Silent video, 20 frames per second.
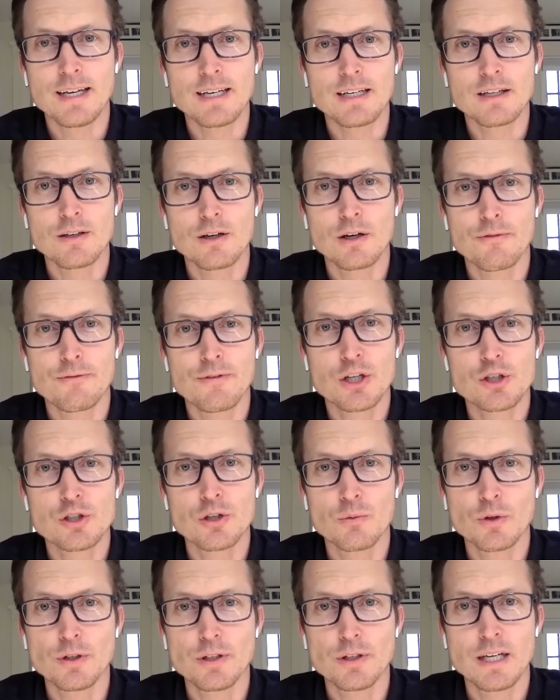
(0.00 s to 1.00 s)
Like, you know,
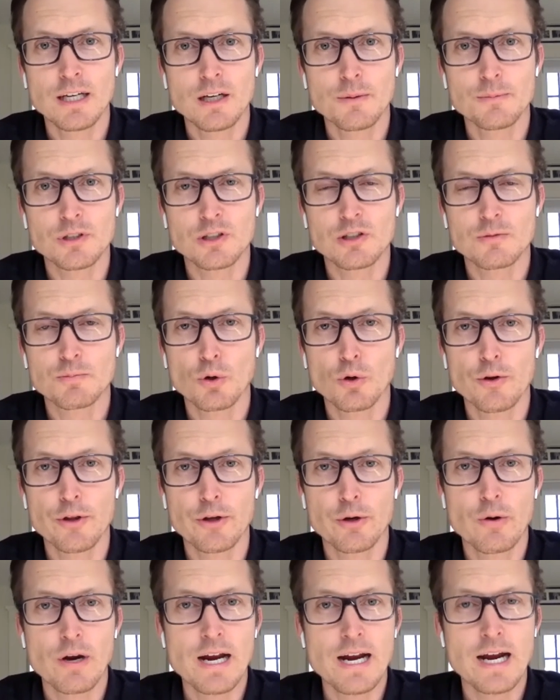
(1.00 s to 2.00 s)
fiction really helps explore
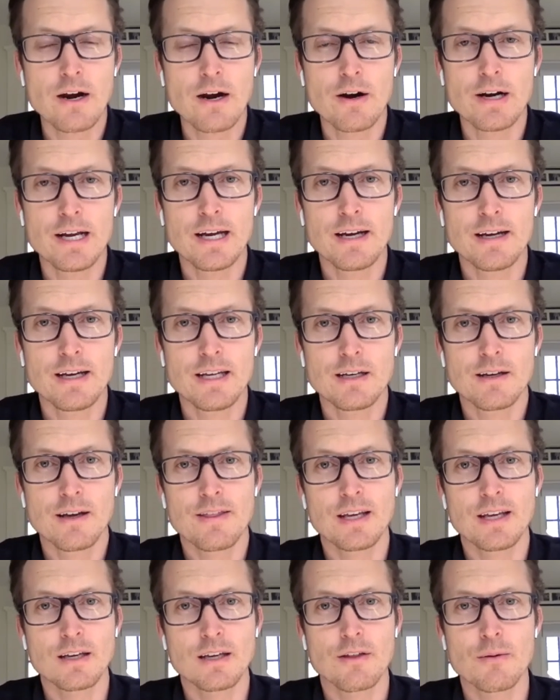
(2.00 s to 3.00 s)
the gray area, and
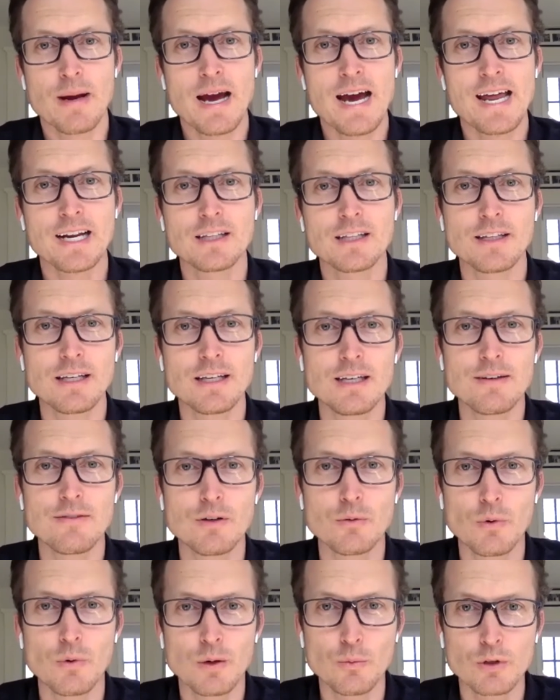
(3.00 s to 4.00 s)
I think thematically,
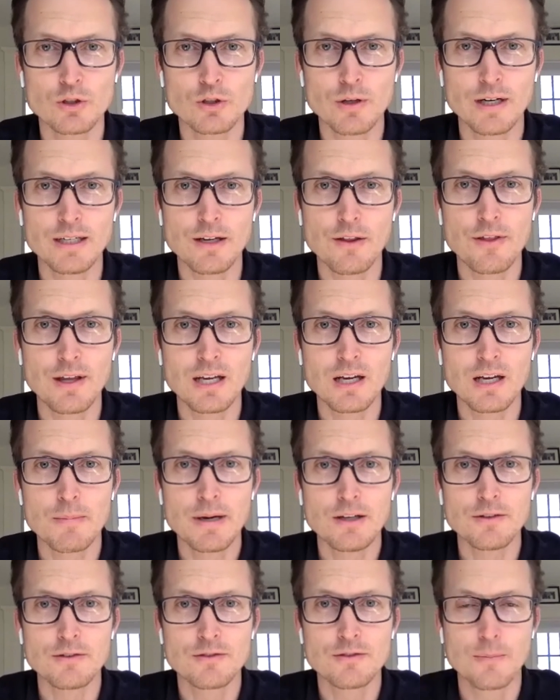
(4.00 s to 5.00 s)
even when we're trying to think
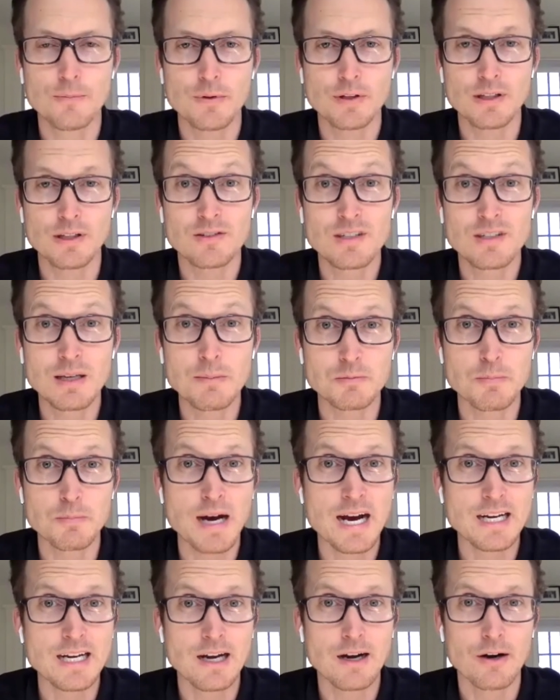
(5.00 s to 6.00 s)
about something that seems
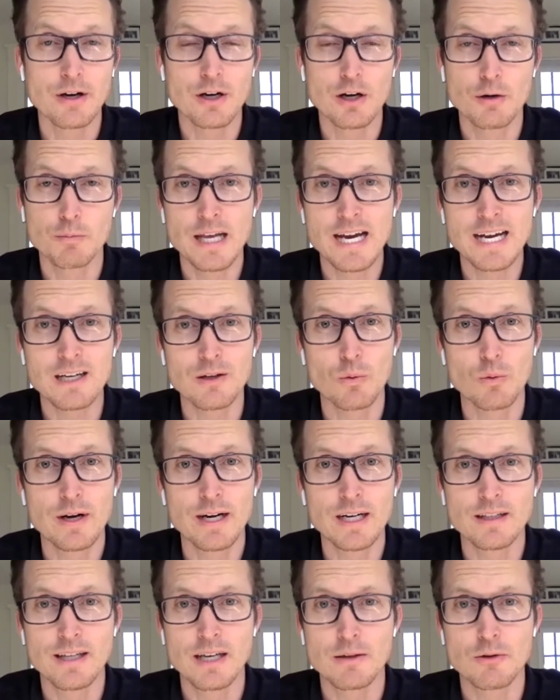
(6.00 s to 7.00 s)
binary or black and
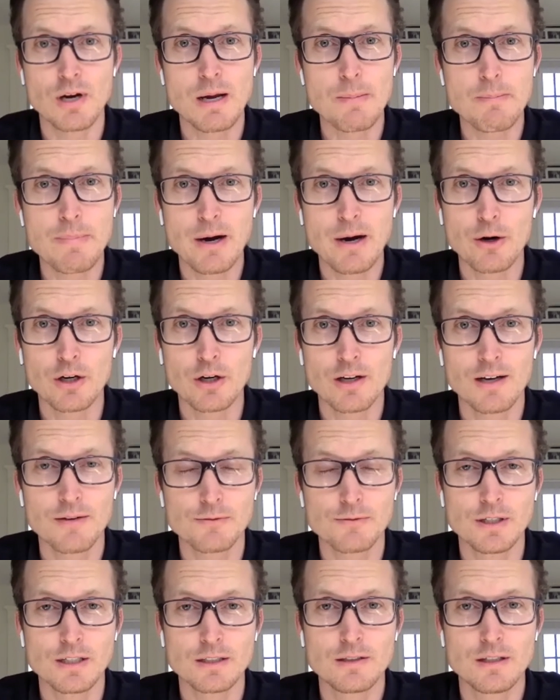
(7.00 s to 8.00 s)
white, like great power
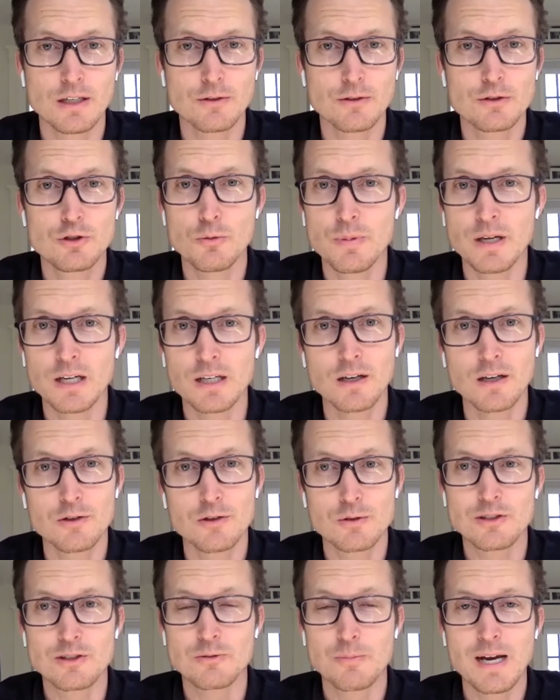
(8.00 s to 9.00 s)
conflict, you know, two big
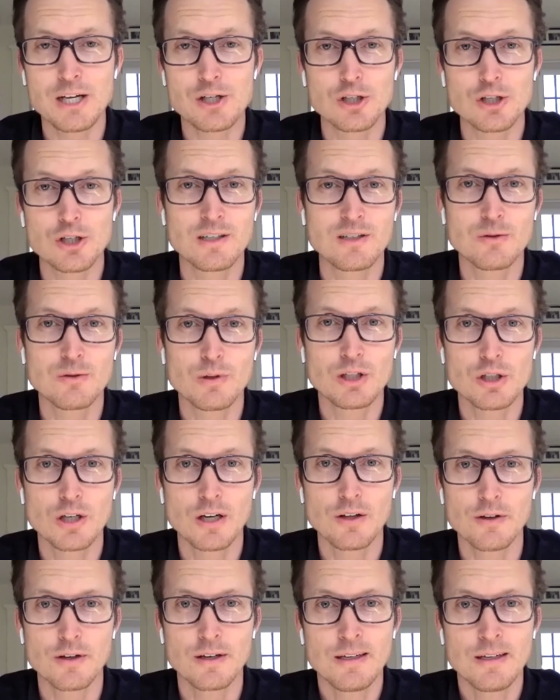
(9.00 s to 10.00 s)
countries smashing into each
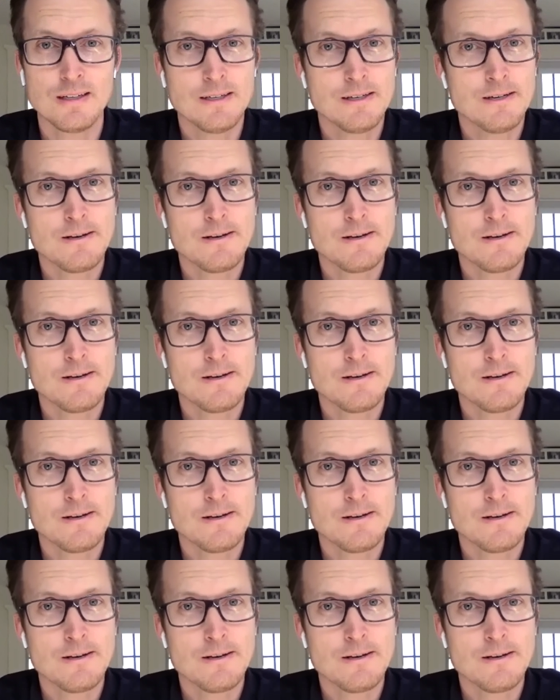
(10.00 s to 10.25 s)
other,